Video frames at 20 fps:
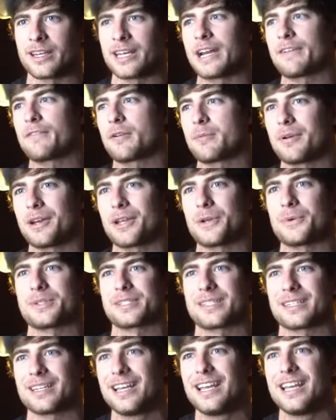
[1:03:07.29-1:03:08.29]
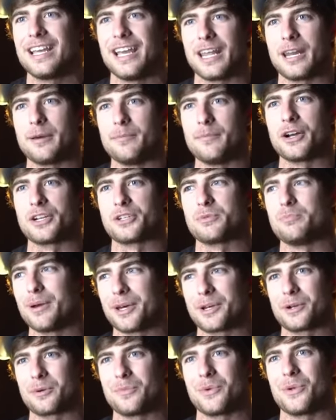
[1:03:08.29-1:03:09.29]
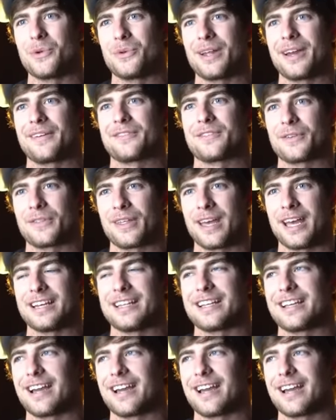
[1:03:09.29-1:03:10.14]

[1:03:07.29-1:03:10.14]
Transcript: And everybody was in a much better mood after that.